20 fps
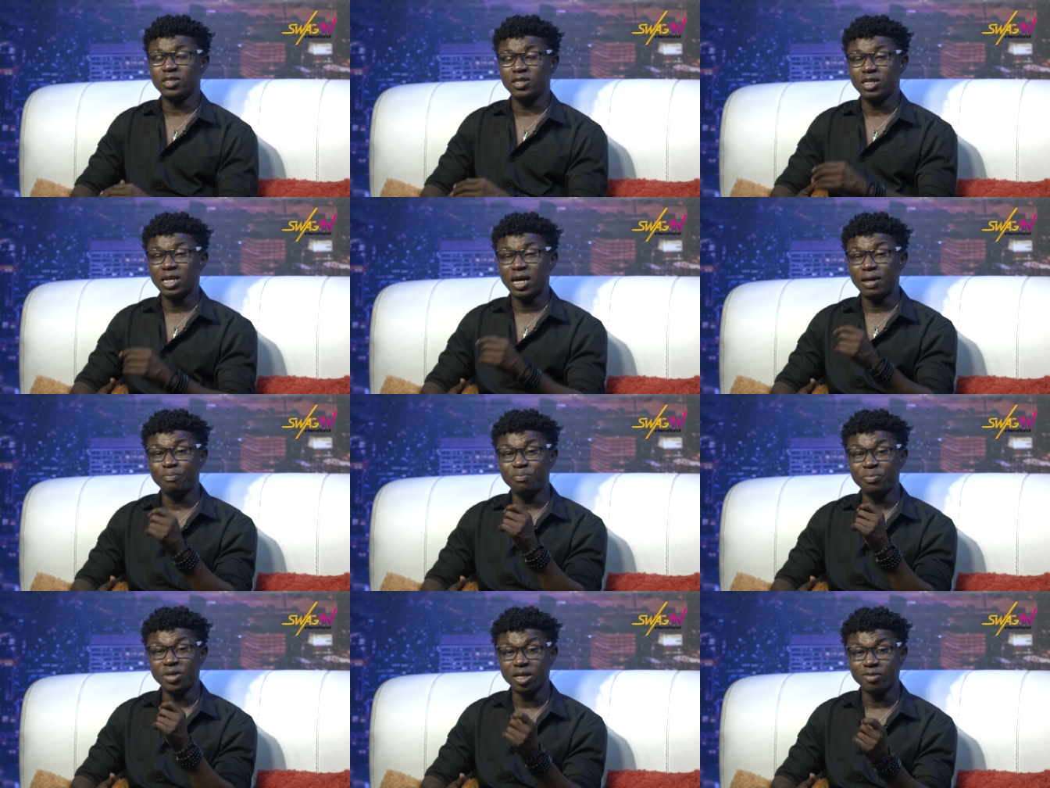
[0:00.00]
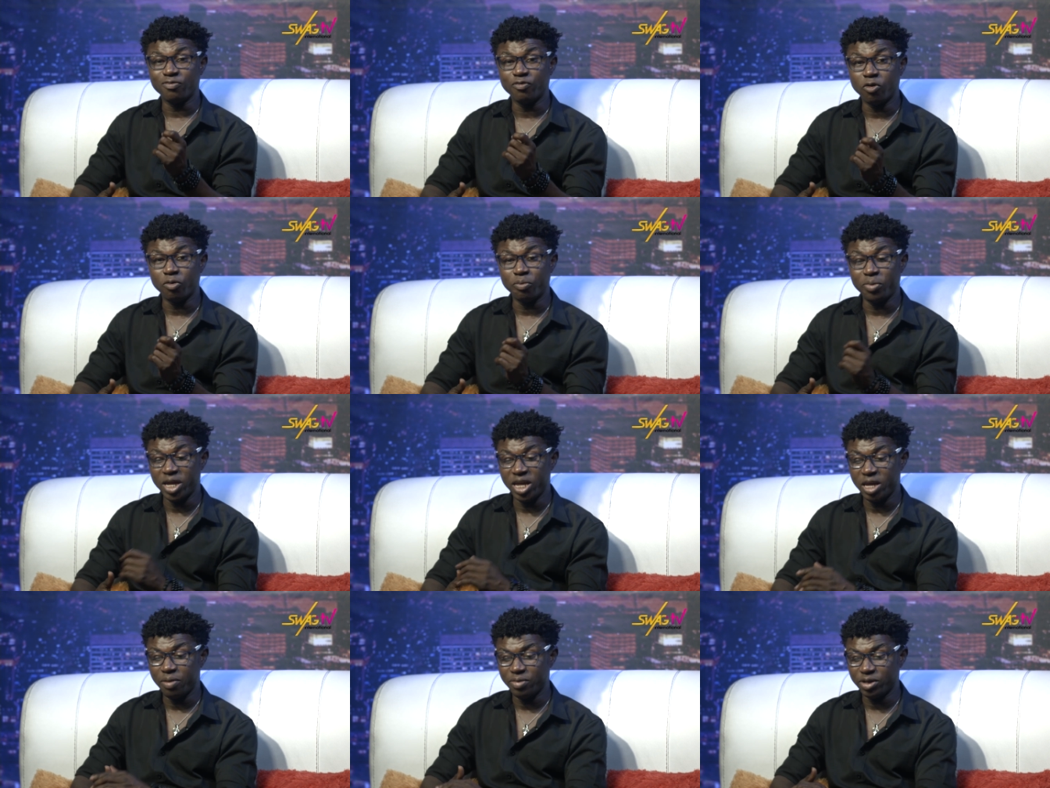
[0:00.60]
thing I picked from
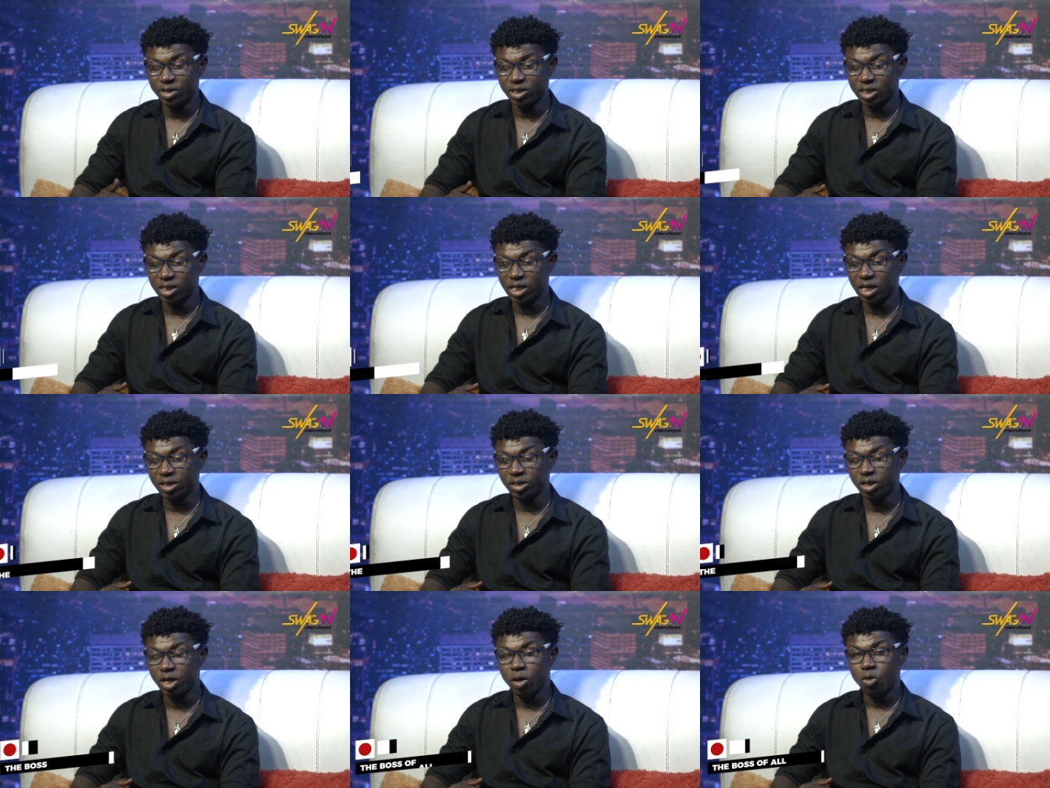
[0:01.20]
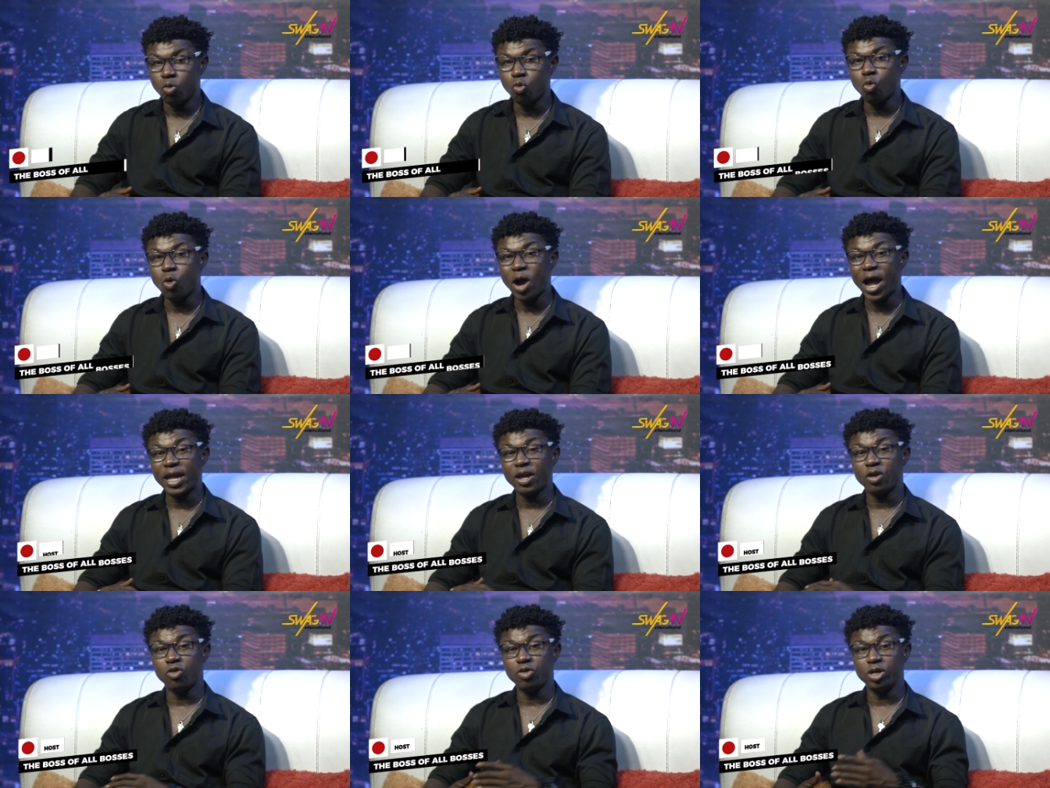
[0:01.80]
him, is said,
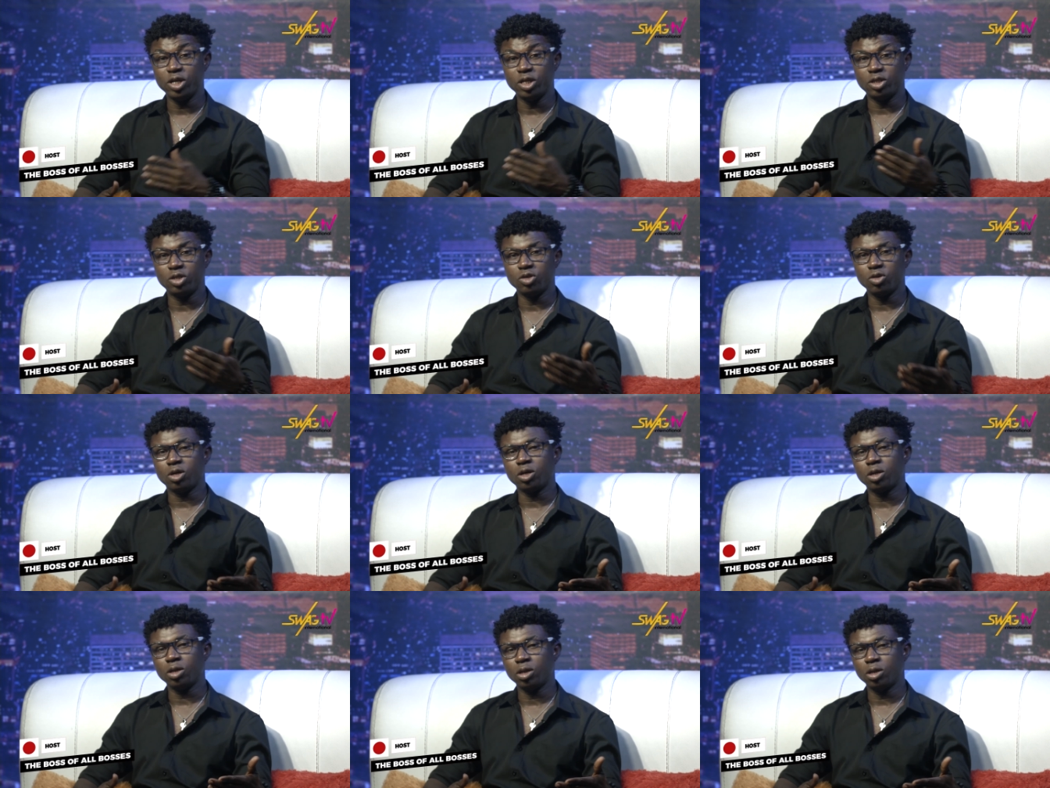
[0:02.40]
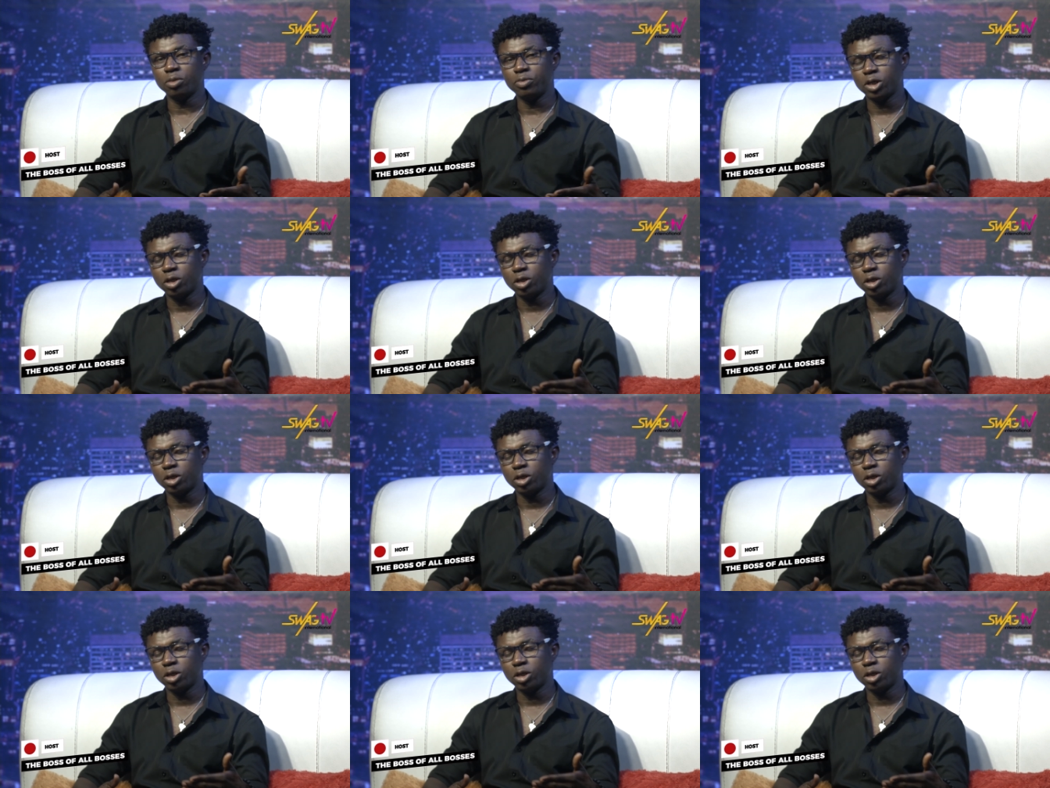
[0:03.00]
Why go into club?